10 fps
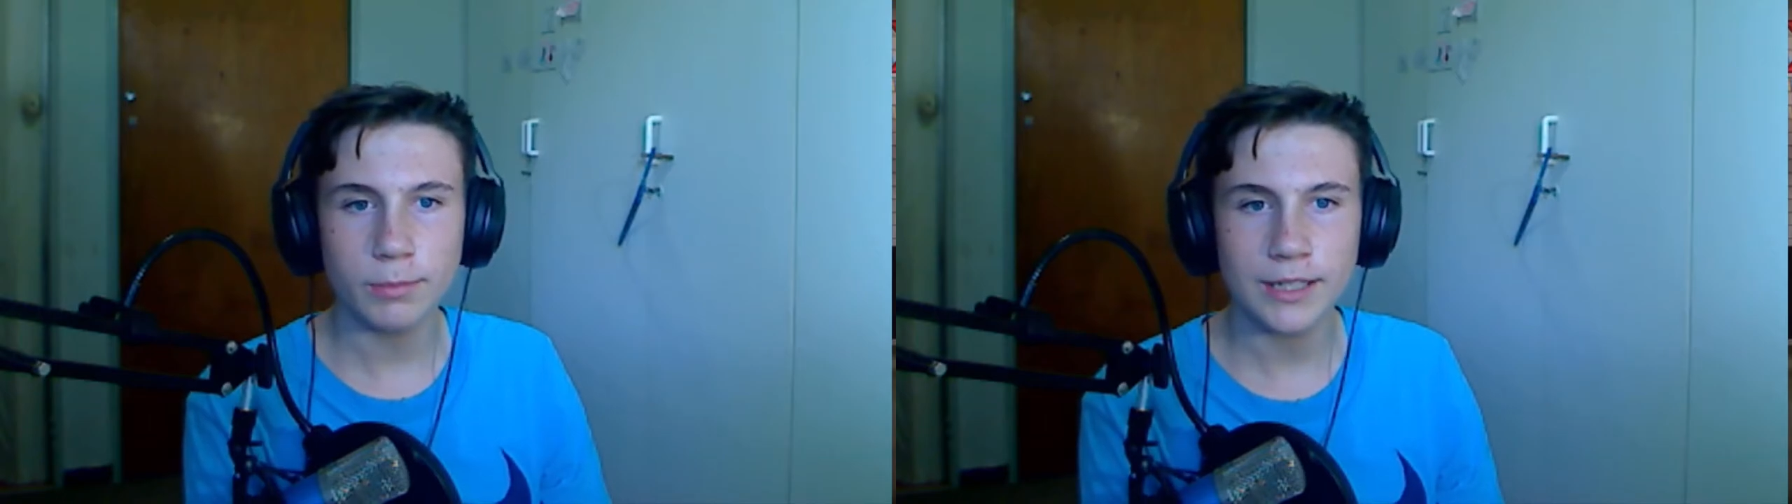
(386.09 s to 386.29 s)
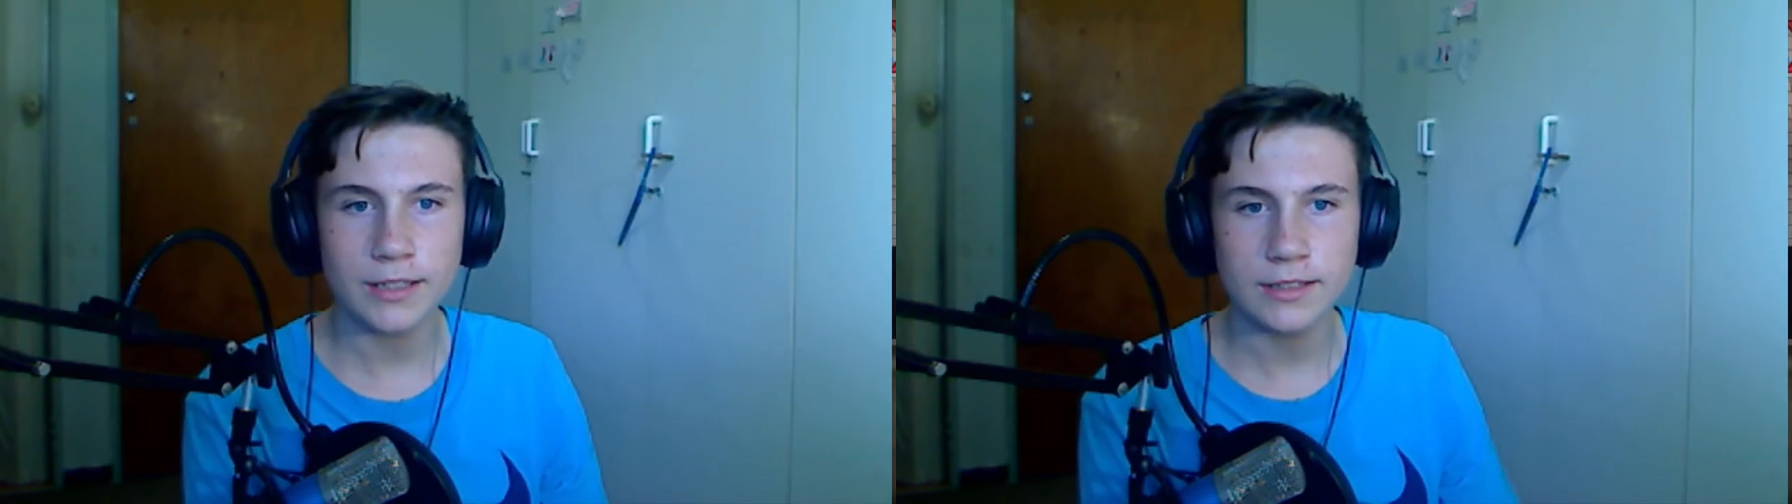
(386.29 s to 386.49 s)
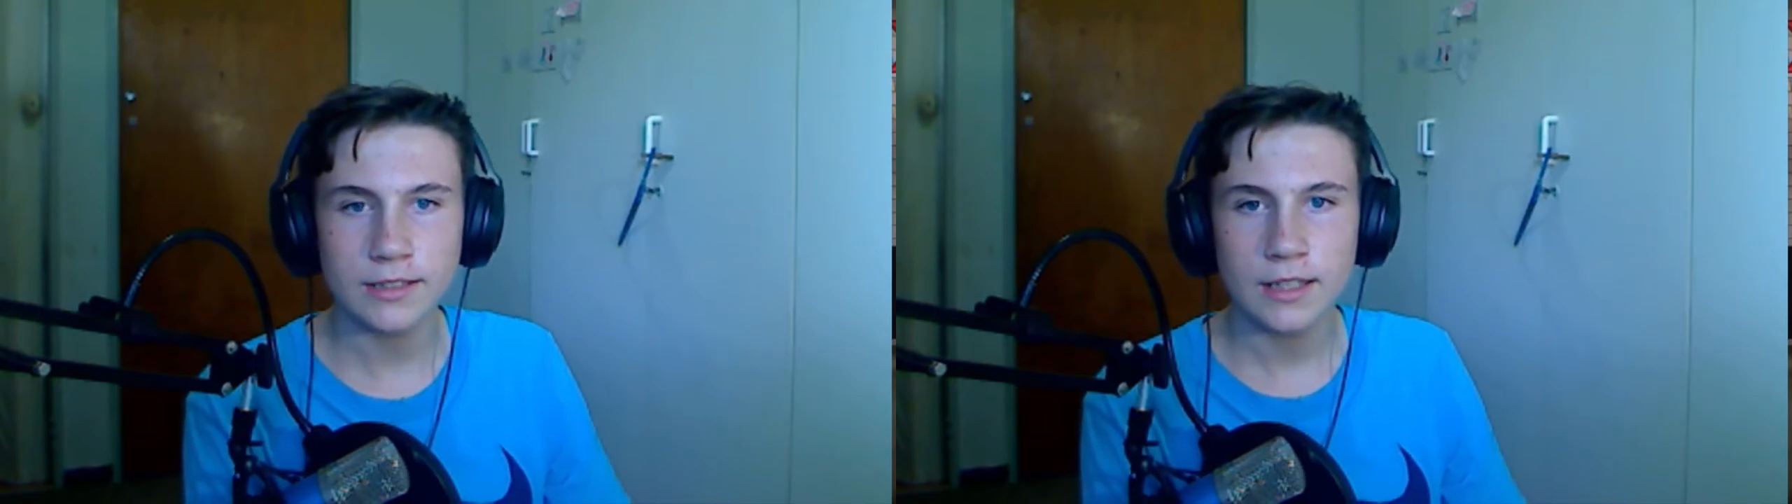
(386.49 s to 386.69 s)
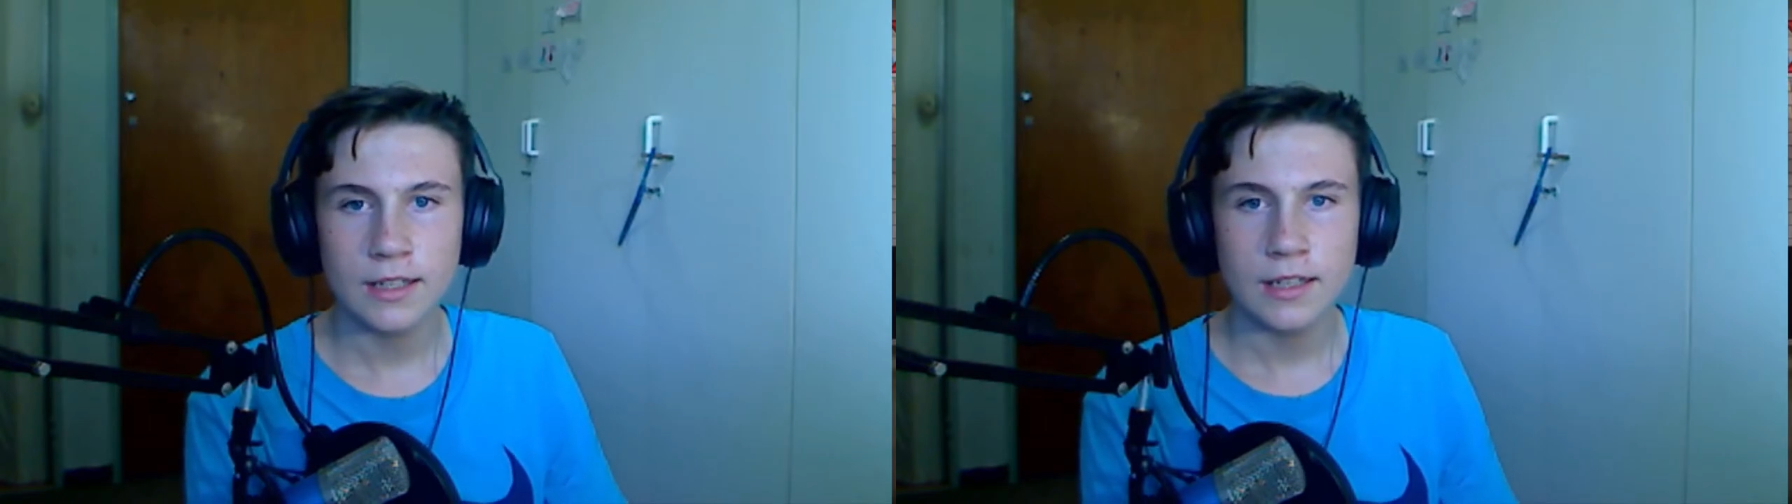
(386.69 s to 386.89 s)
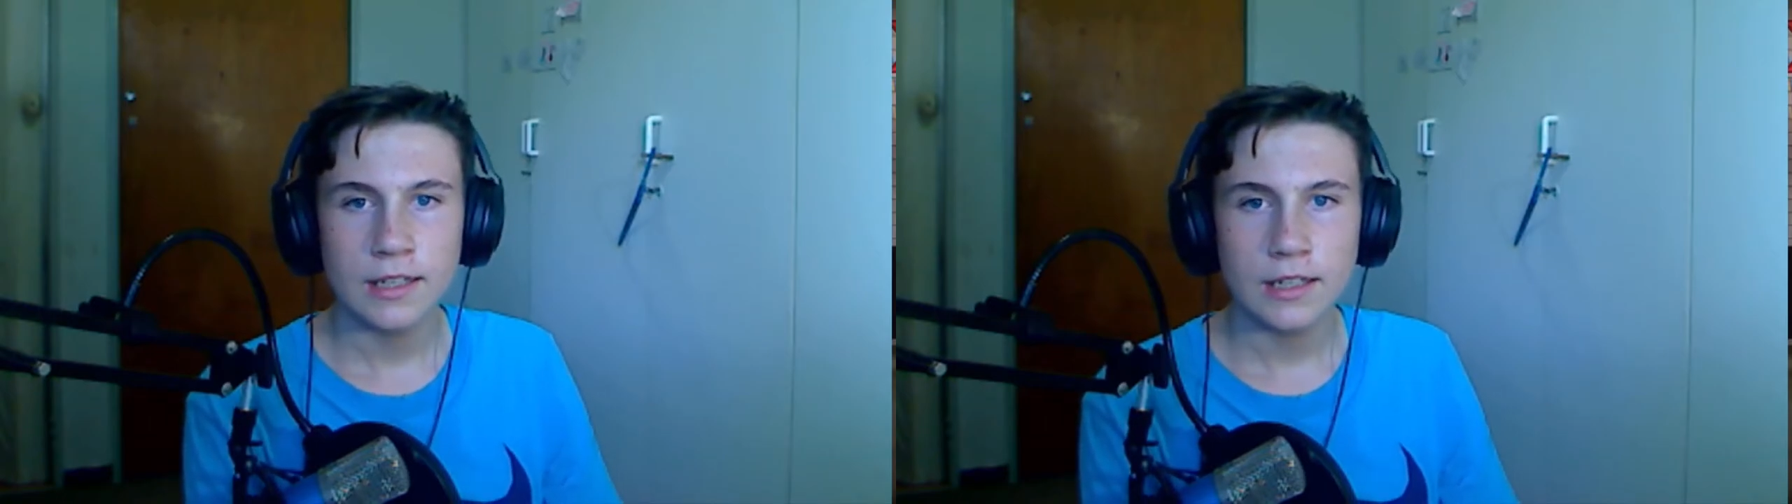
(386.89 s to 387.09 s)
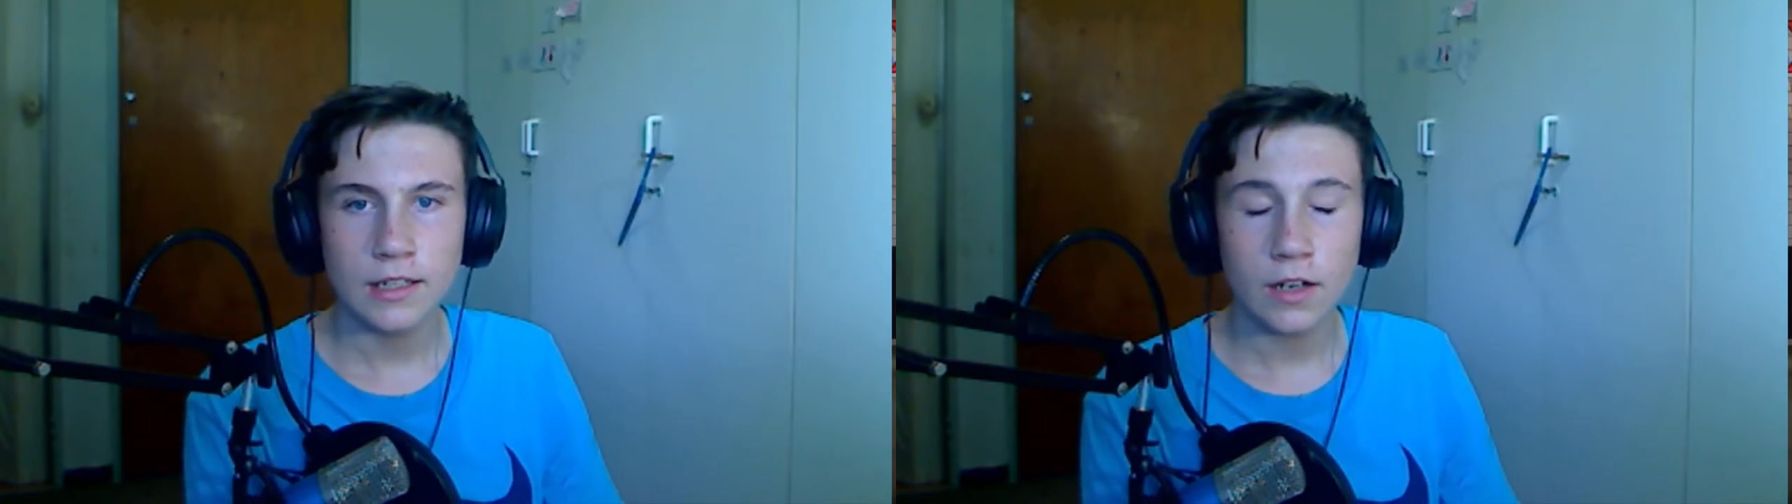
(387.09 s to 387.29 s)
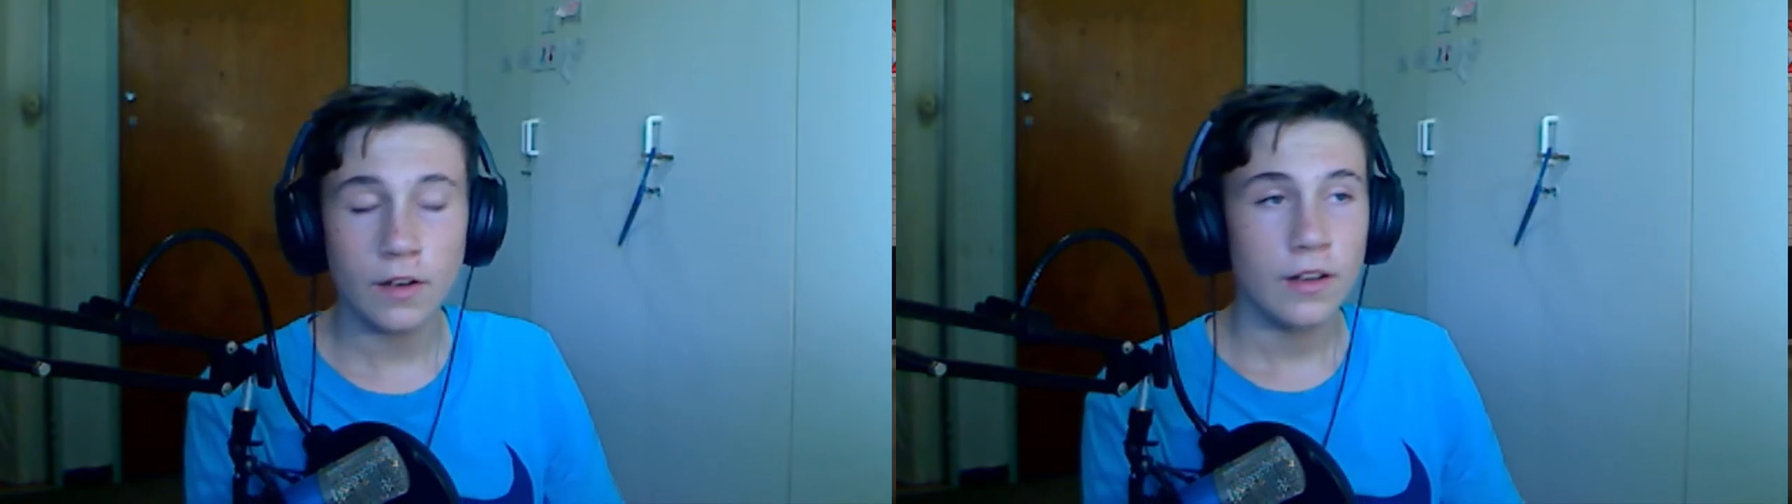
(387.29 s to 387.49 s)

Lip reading: because, you know,